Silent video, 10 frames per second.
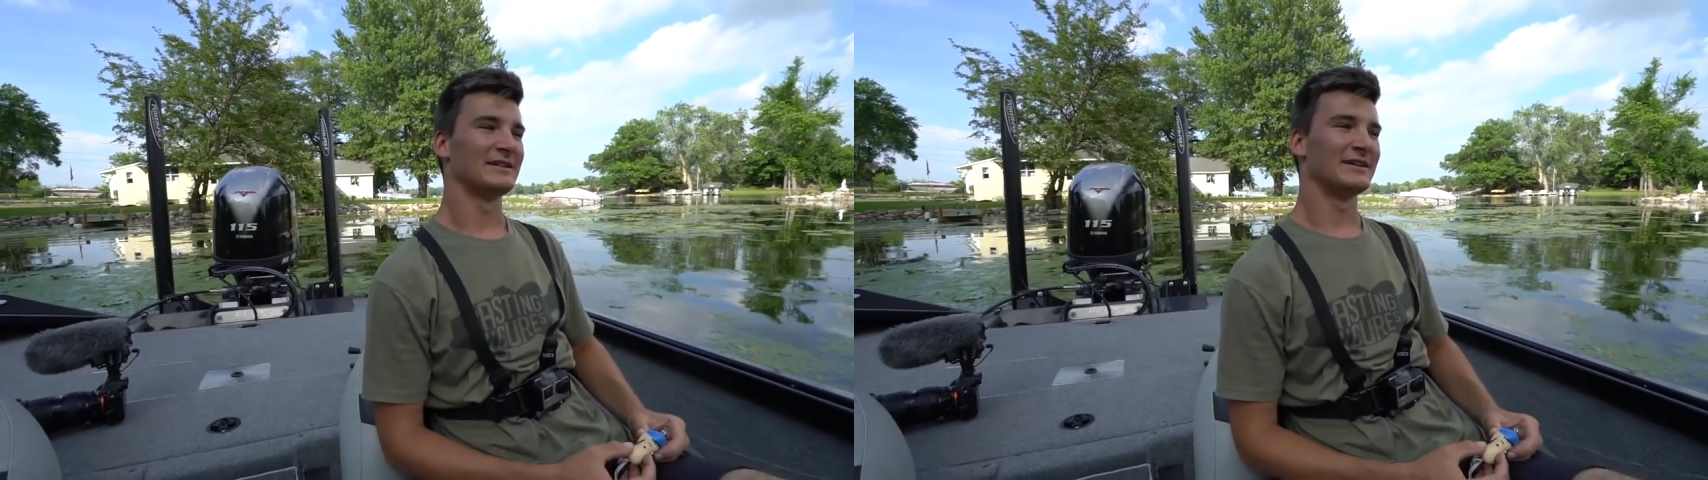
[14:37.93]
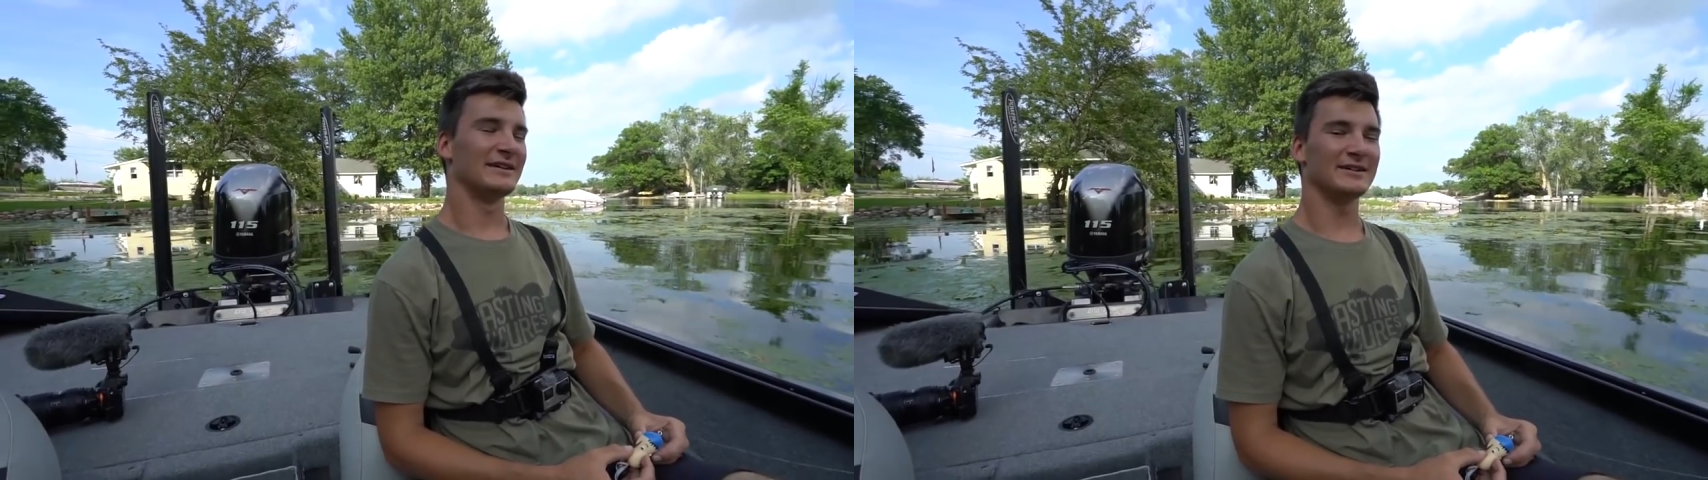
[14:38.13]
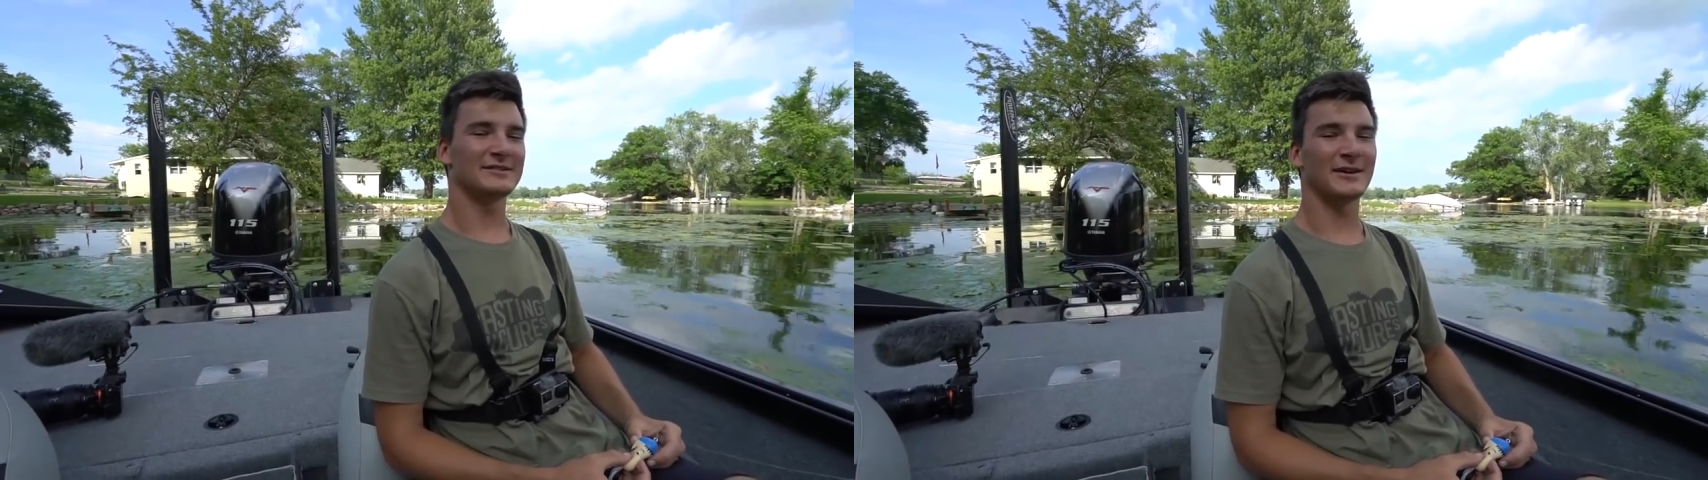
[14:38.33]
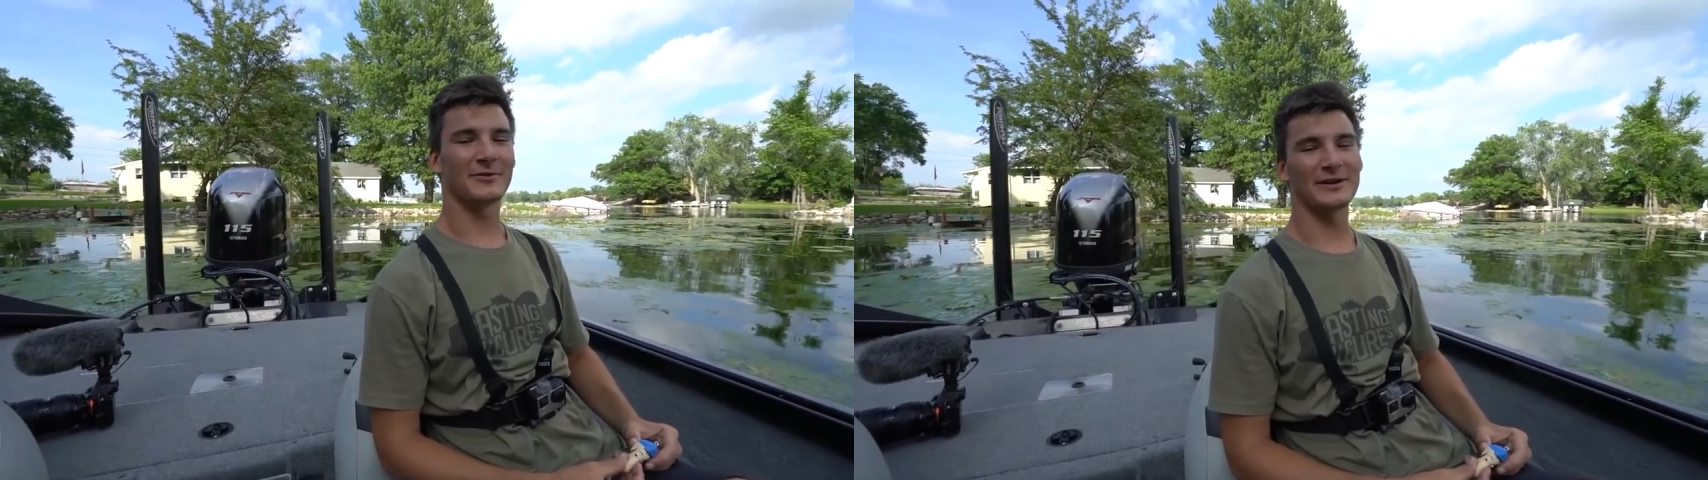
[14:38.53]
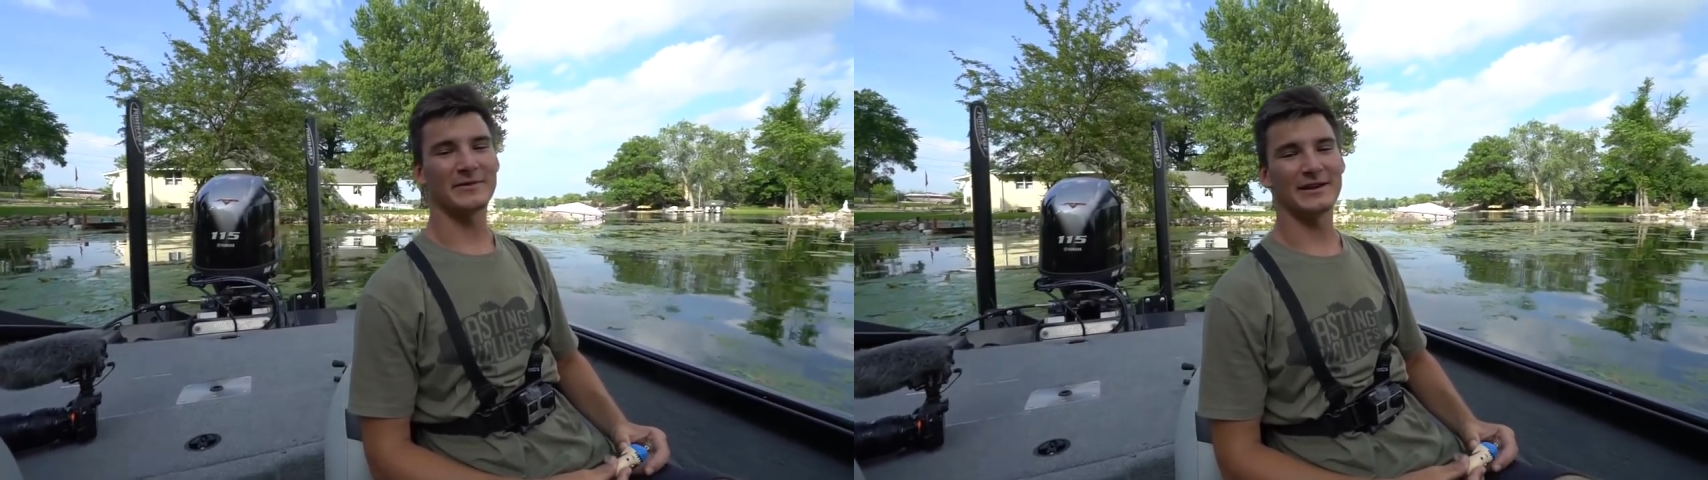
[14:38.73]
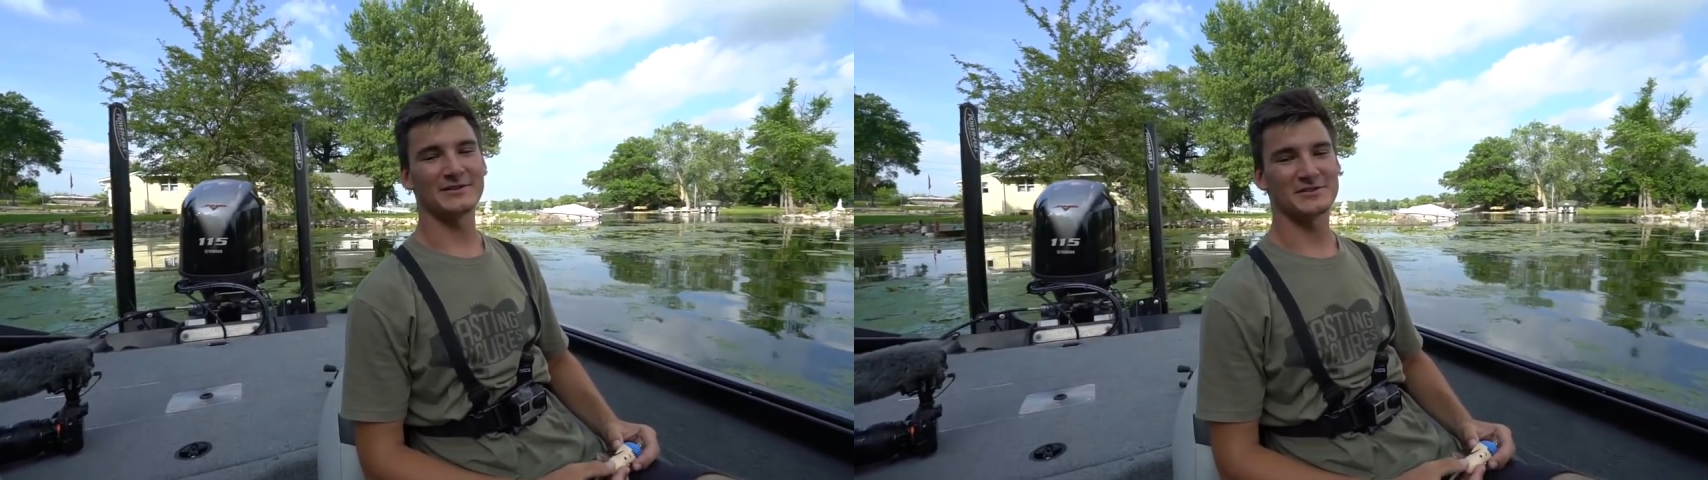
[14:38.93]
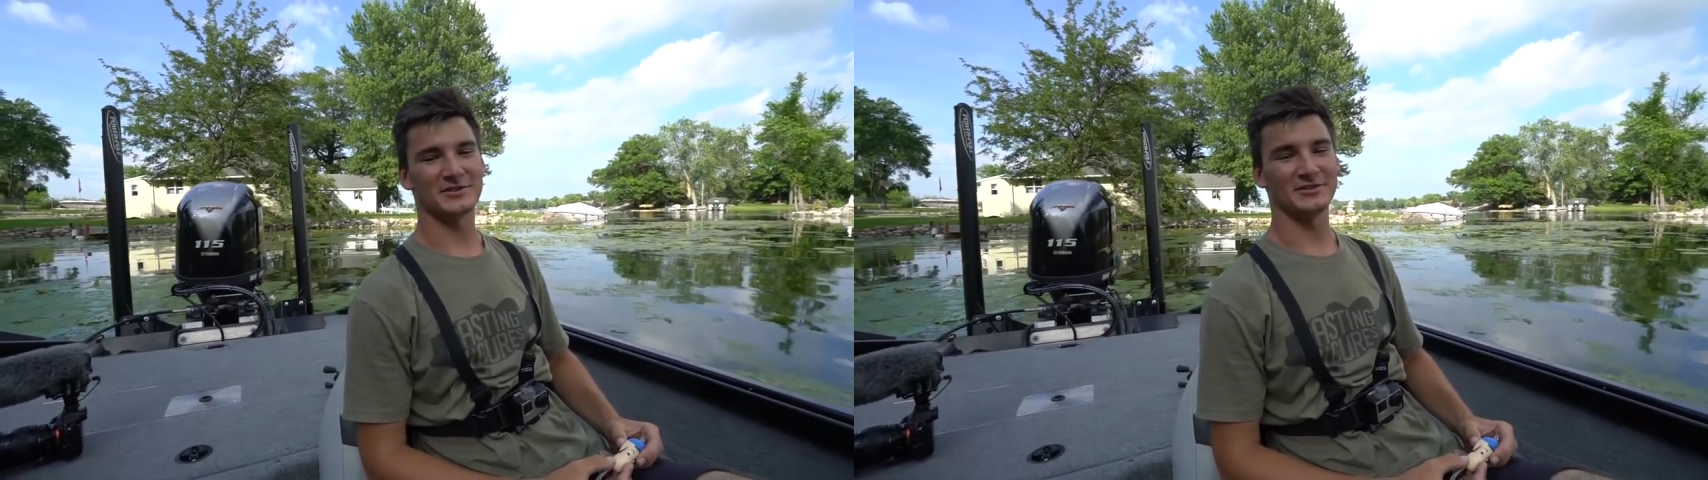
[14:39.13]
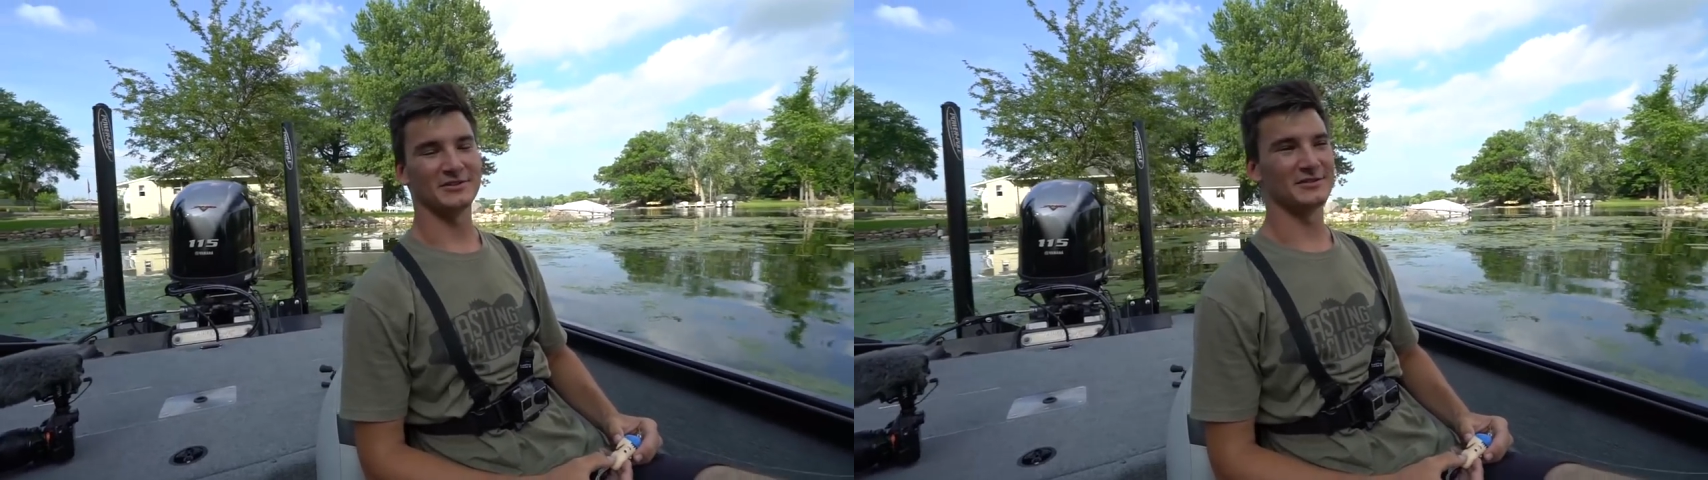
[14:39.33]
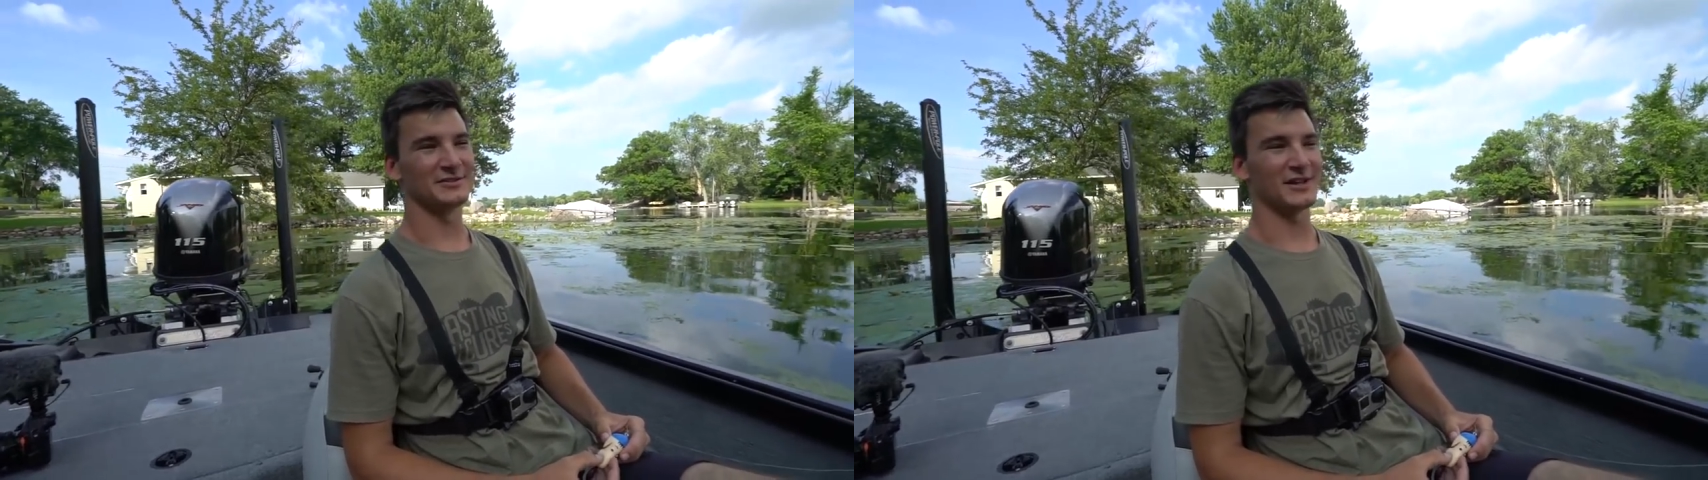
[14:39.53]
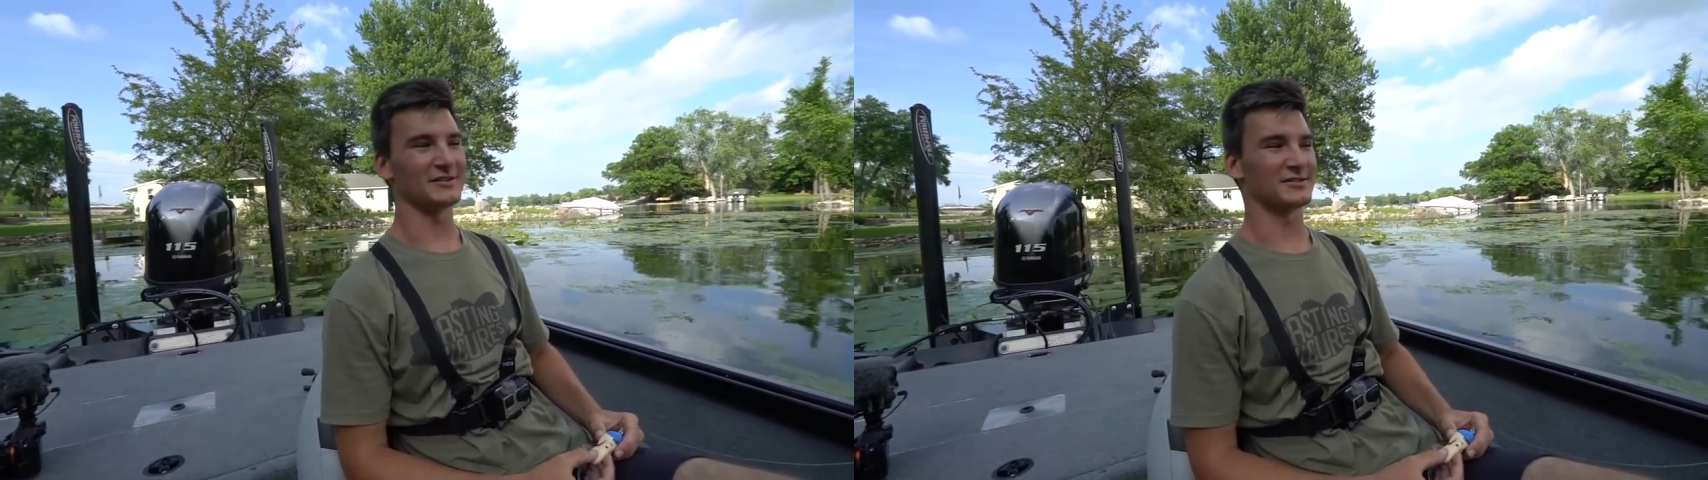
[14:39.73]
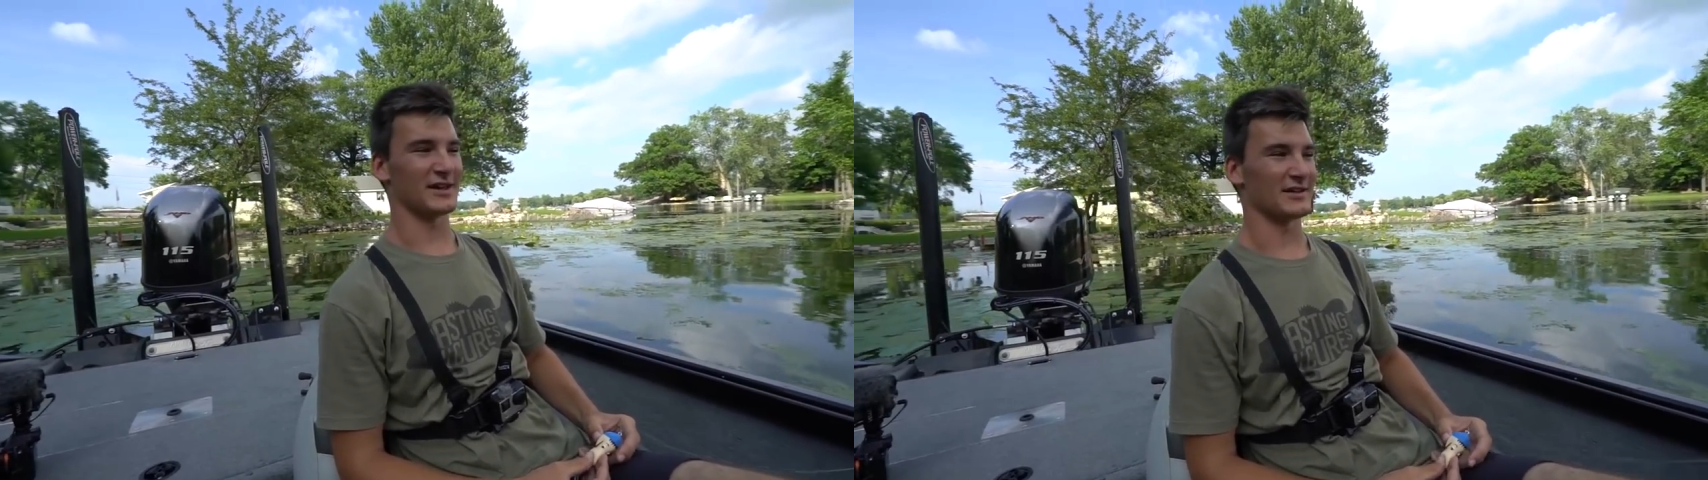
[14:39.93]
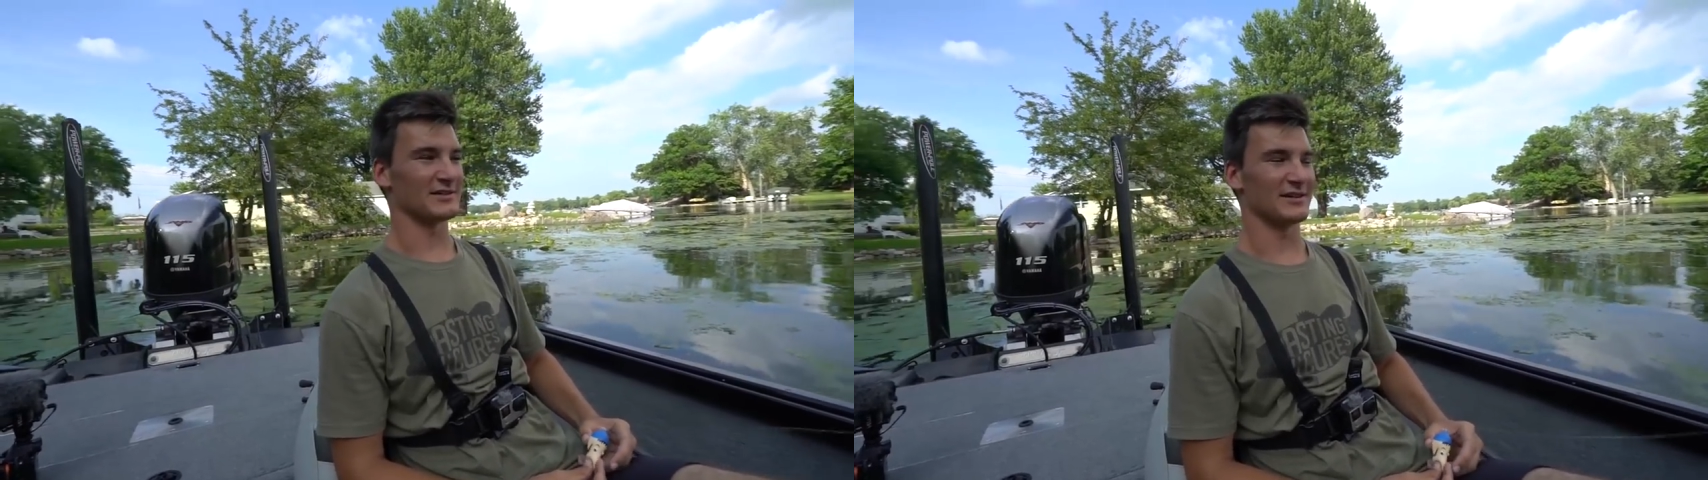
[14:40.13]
He did say we're gonna be here until sunset